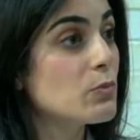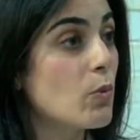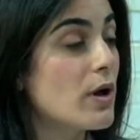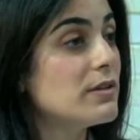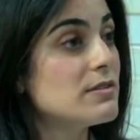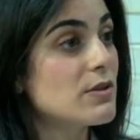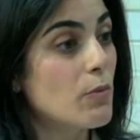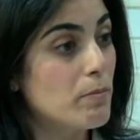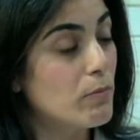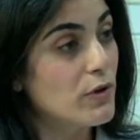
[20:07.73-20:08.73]
One is
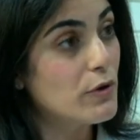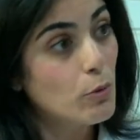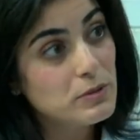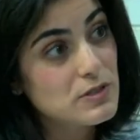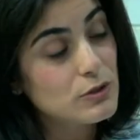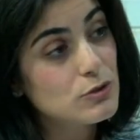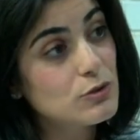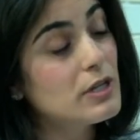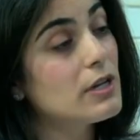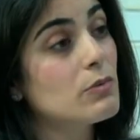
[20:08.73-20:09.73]
with open
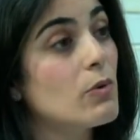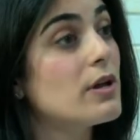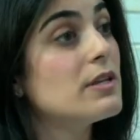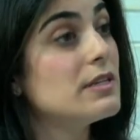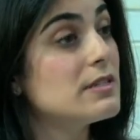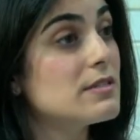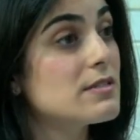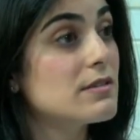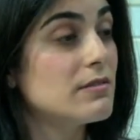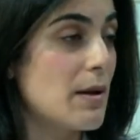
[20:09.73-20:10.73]
surgery and one
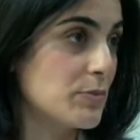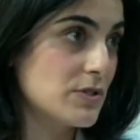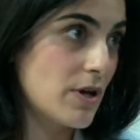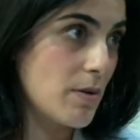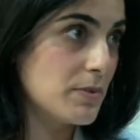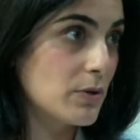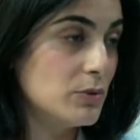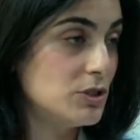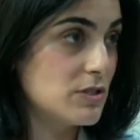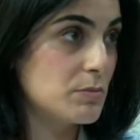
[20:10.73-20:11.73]
is laparoscopic,
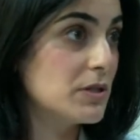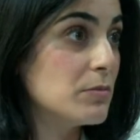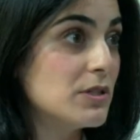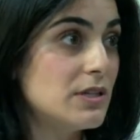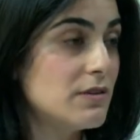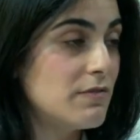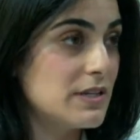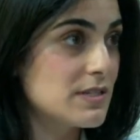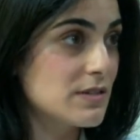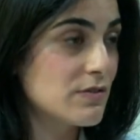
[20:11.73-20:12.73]
which is minimally
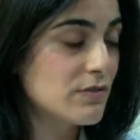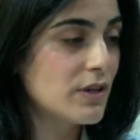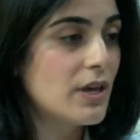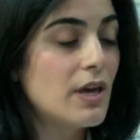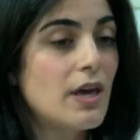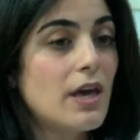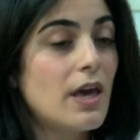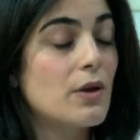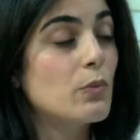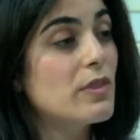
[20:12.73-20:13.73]
invasive.
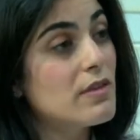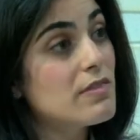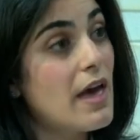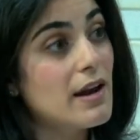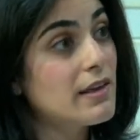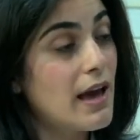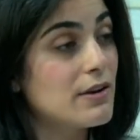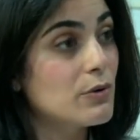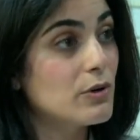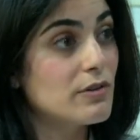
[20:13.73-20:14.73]
And within that
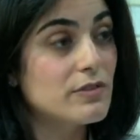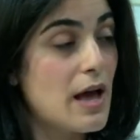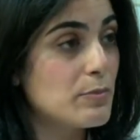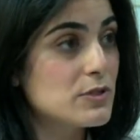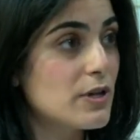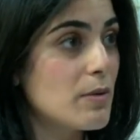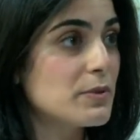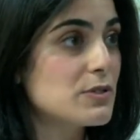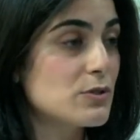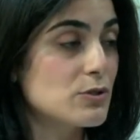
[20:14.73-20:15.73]
category of
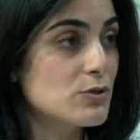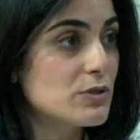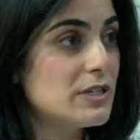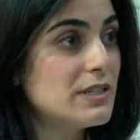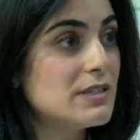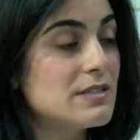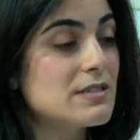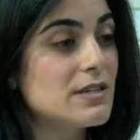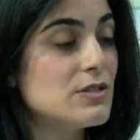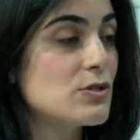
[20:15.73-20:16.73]
laparoscopic surgery
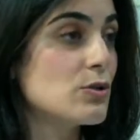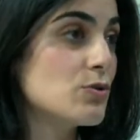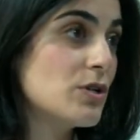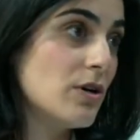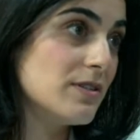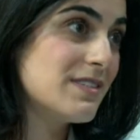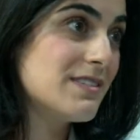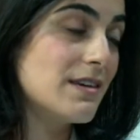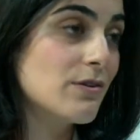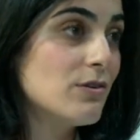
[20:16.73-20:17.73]
is a surgery called
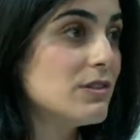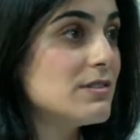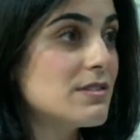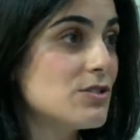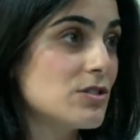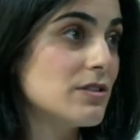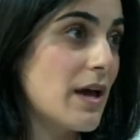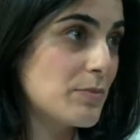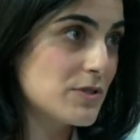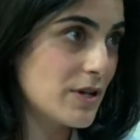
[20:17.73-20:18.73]
single incision
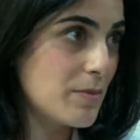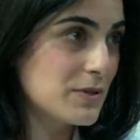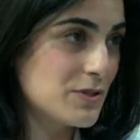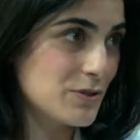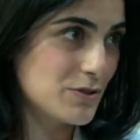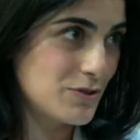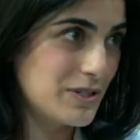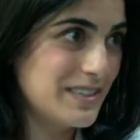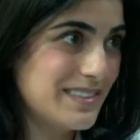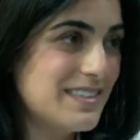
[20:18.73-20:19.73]
laparoscopic
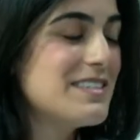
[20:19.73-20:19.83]
surgery.